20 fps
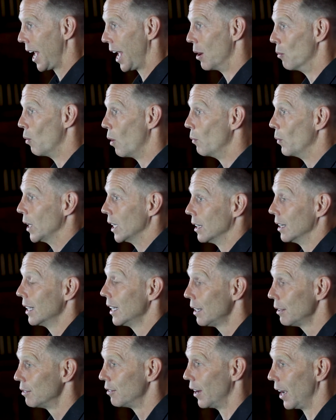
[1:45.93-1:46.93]
And when we
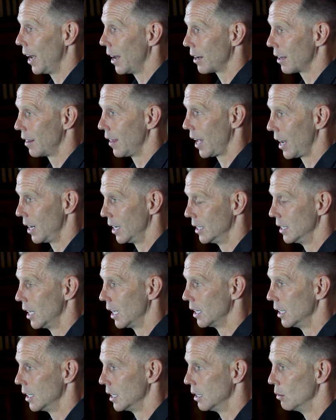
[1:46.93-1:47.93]
live out of that
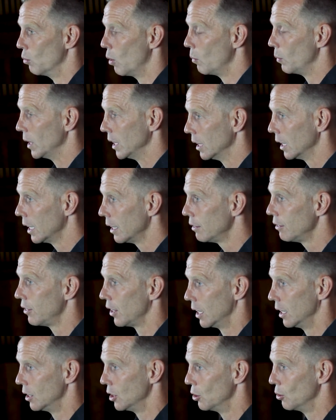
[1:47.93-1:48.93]
identity, when we live
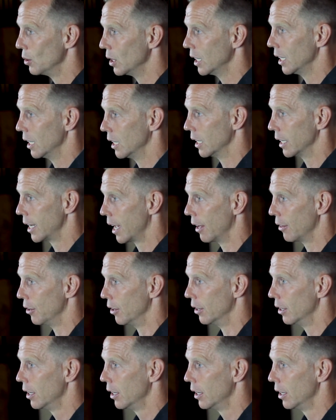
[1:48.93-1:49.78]
in unity together,